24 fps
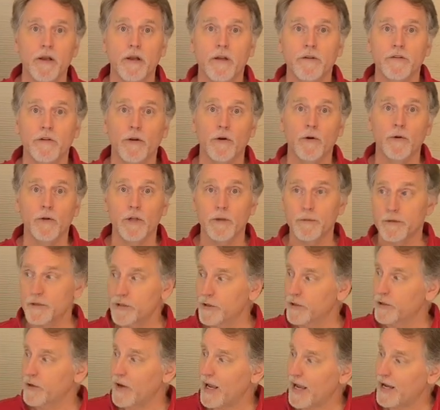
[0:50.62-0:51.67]
So let me
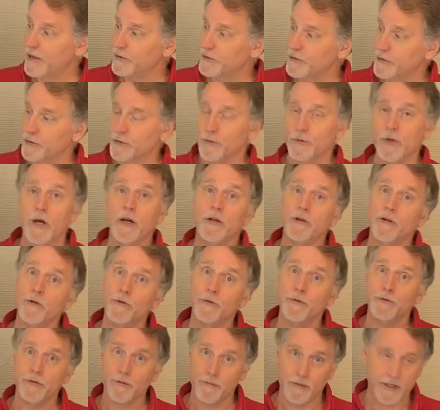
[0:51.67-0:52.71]
show you how to
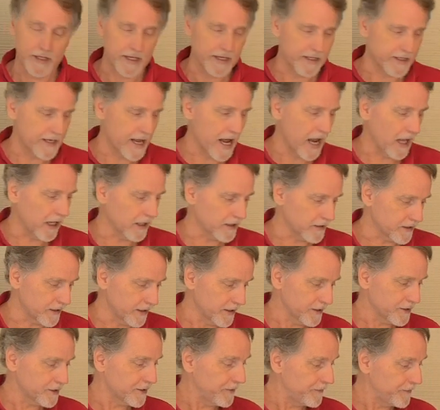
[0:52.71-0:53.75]
do some of the
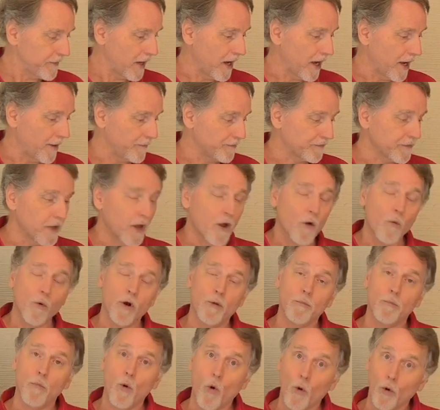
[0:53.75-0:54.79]
analysis. Um,
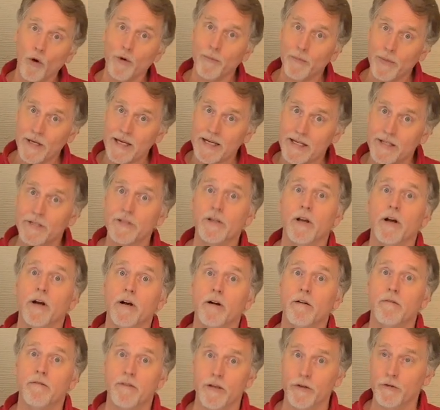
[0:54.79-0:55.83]
one important piece
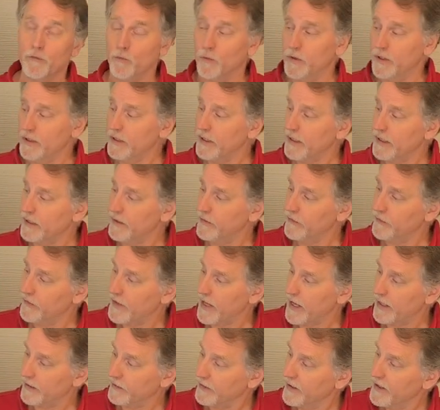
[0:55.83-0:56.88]
of this one is
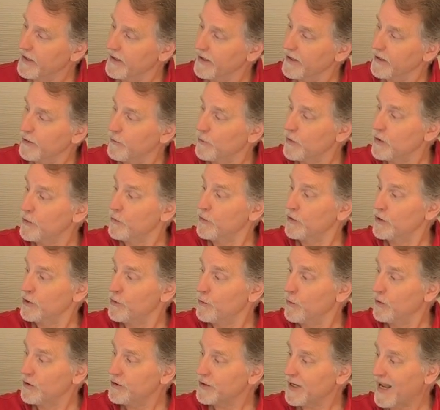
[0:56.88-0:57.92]
that we,
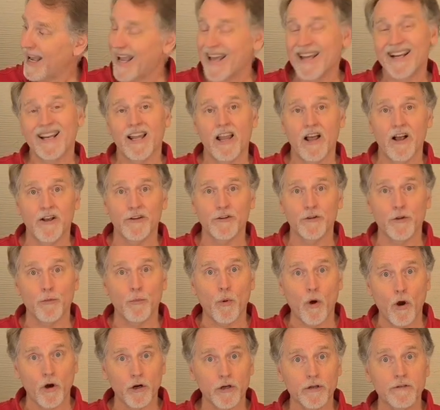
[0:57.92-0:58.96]
you want to analyze the
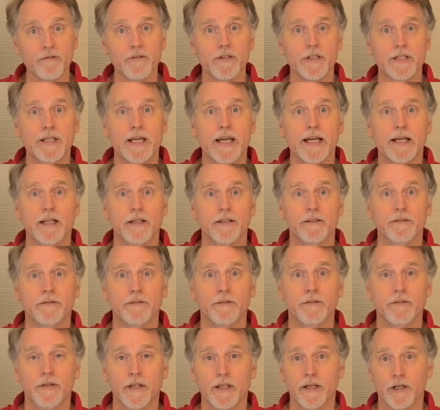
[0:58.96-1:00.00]
part of the data
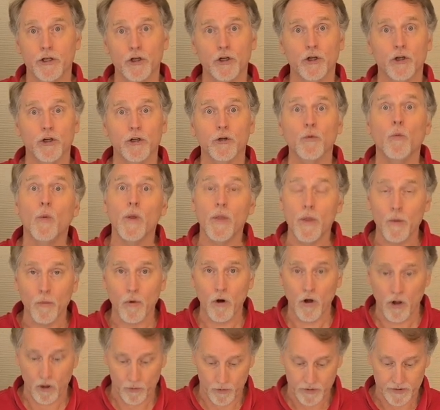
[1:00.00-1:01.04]
that occurred when the
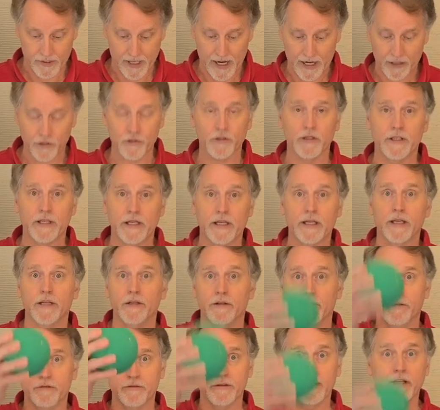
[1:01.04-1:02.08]
ball was actually
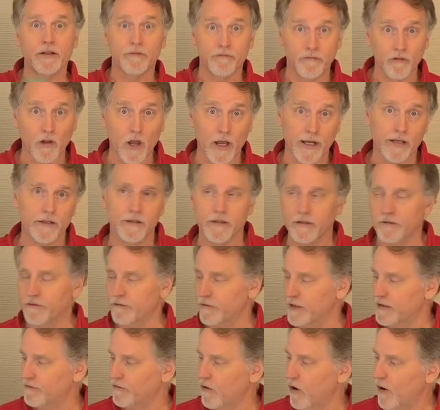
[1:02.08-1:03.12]
in, in flight,
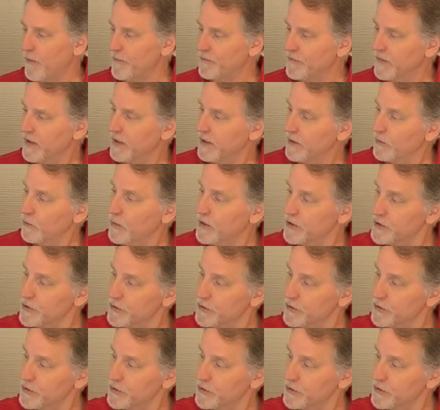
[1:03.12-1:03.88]
free fall, which